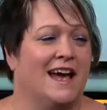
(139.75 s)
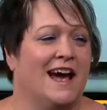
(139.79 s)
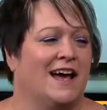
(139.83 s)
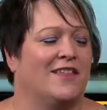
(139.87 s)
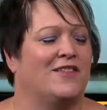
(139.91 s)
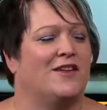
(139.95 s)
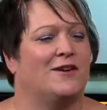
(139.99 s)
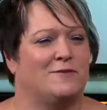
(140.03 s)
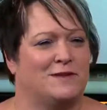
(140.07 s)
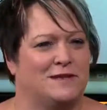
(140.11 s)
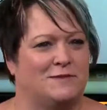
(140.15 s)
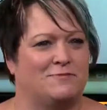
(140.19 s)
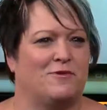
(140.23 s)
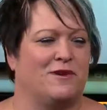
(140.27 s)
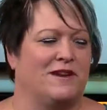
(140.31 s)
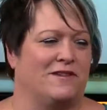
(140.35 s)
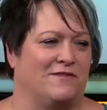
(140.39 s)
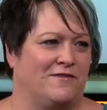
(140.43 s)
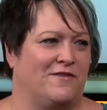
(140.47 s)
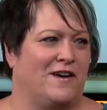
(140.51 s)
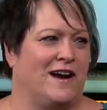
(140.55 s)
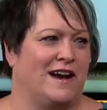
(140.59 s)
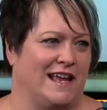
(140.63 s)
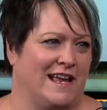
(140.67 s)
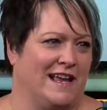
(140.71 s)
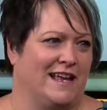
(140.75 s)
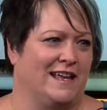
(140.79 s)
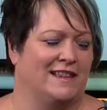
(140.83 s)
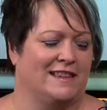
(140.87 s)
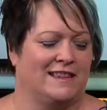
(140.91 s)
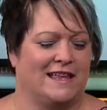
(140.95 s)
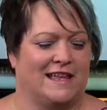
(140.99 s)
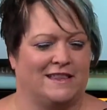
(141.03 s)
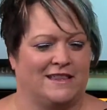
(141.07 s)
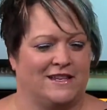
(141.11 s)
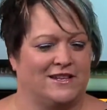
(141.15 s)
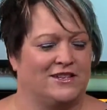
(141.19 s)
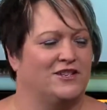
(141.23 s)
I thought it was pretty funny
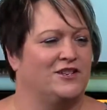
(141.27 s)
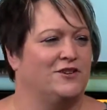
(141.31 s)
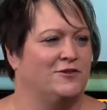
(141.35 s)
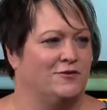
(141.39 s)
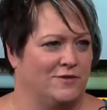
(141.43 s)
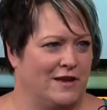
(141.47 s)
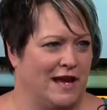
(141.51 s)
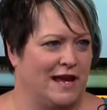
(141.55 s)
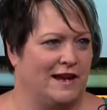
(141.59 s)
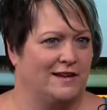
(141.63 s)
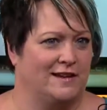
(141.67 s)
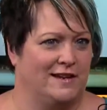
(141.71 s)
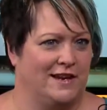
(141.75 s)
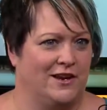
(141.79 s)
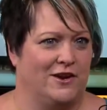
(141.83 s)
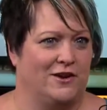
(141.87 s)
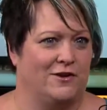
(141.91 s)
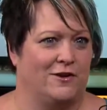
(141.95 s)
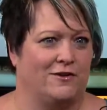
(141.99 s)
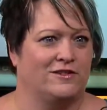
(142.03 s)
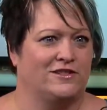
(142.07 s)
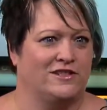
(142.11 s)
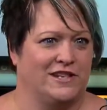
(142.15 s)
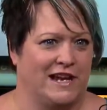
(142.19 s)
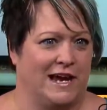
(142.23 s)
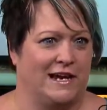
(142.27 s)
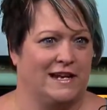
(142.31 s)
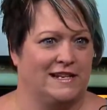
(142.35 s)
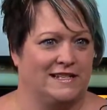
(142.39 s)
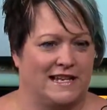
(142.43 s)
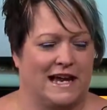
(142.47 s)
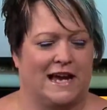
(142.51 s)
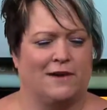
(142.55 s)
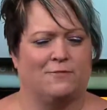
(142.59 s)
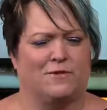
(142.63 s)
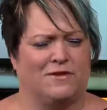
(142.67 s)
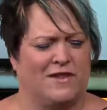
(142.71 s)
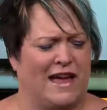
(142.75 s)
that the two that, you know, Chad is
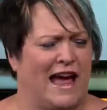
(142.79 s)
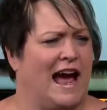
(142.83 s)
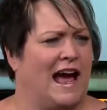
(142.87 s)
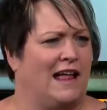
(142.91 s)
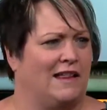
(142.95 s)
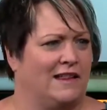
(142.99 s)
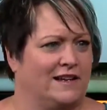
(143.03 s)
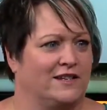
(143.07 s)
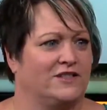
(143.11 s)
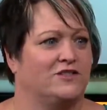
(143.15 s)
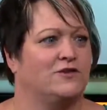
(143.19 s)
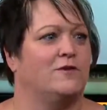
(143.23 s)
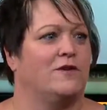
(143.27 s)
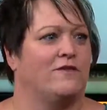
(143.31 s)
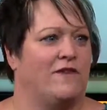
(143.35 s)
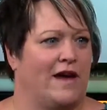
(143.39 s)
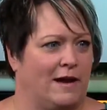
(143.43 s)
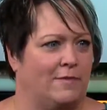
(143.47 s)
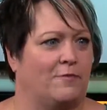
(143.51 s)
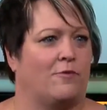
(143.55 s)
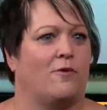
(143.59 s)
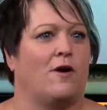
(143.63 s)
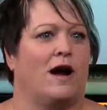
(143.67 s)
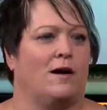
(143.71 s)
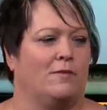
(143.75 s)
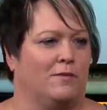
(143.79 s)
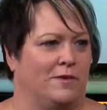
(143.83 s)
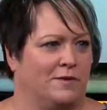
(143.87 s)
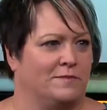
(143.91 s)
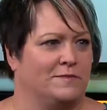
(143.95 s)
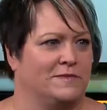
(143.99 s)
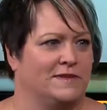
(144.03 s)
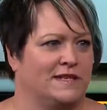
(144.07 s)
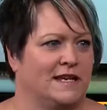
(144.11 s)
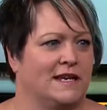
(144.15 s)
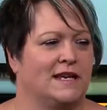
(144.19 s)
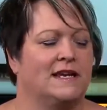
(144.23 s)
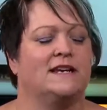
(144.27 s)
on with Alex, who have had
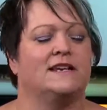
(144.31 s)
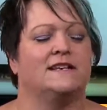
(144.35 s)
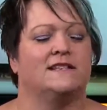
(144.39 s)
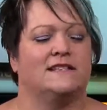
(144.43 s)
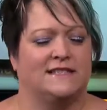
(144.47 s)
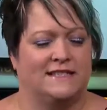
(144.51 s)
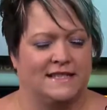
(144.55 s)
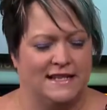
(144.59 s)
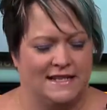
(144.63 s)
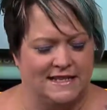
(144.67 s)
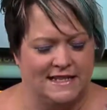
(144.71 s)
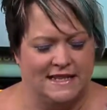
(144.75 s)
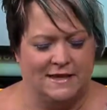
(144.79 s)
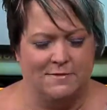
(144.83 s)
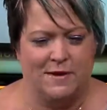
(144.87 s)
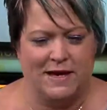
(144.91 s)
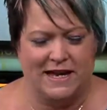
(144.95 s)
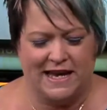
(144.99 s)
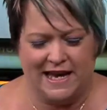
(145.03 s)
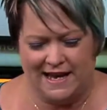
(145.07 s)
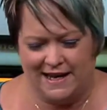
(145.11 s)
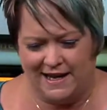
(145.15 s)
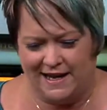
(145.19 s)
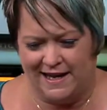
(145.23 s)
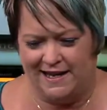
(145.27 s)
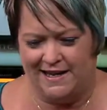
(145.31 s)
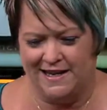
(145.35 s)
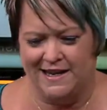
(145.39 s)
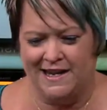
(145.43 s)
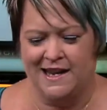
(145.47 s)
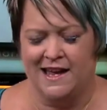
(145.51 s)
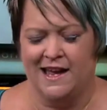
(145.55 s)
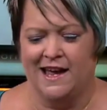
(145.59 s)
problems yep. since the beginning.